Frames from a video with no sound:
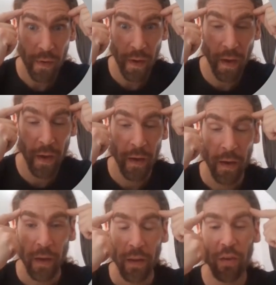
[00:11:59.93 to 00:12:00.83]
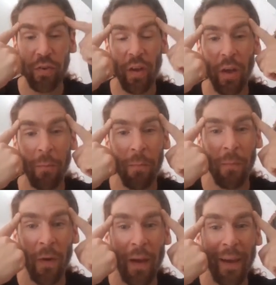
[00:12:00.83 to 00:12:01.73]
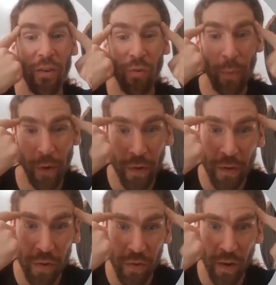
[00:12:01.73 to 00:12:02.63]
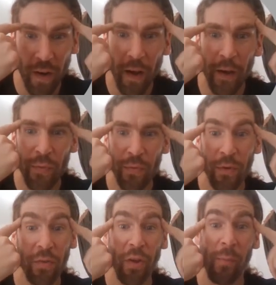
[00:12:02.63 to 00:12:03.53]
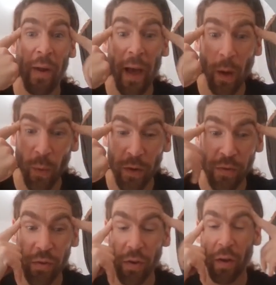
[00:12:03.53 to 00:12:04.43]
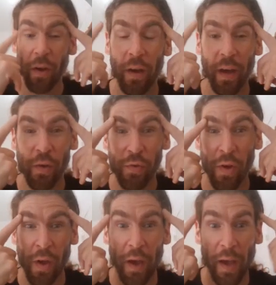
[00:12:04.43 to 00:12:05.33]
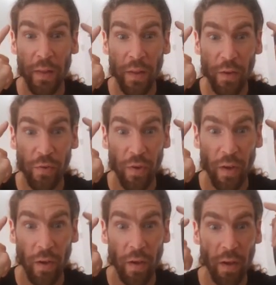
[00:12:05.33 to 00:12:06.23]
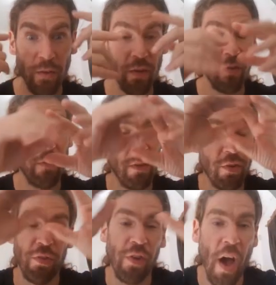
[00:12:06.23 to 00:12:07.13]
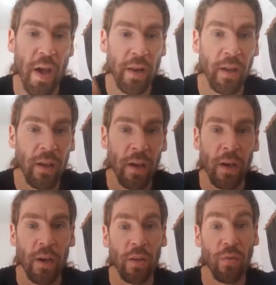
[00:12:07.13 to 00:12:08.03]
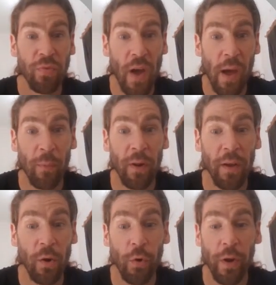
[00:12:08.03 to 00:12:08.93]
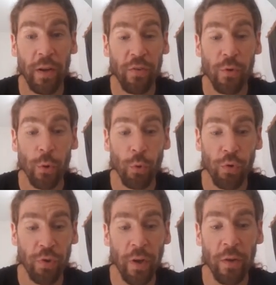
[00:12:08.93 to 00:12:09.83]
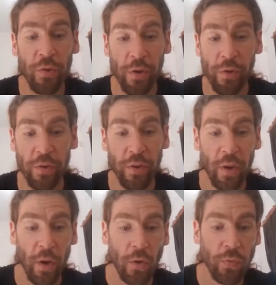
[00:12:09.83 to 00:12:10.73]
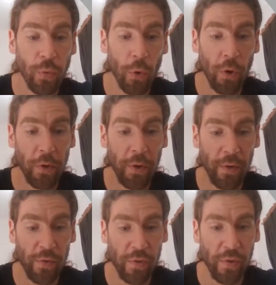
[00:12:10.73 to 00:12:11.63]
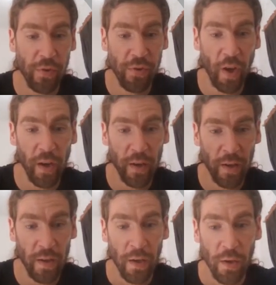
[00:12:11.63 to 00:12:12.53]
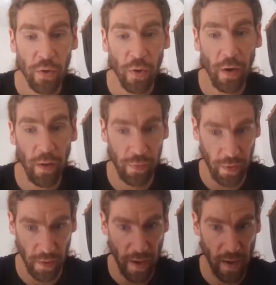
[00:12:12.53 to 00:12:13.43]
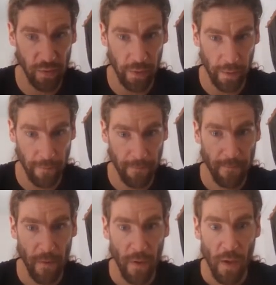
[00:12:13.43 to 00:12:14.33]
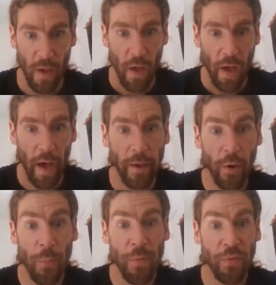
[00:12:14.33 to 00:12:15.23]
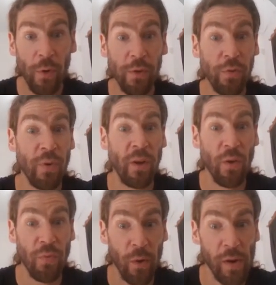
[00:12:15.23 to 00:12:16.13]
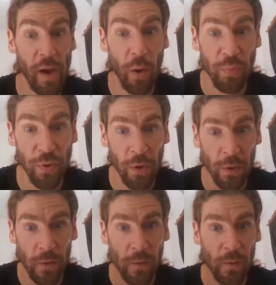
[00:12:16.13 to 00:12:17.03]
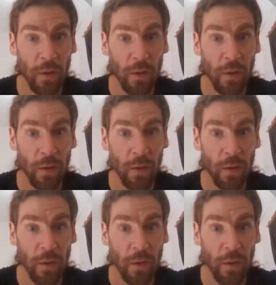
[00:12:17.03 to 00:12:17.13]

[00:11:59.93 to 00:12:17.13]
yeah, the same experiences in life, the same language, yes. And this is in the society. The family creates new citizens for this society to live in, actually. I hope you found this video very helpful.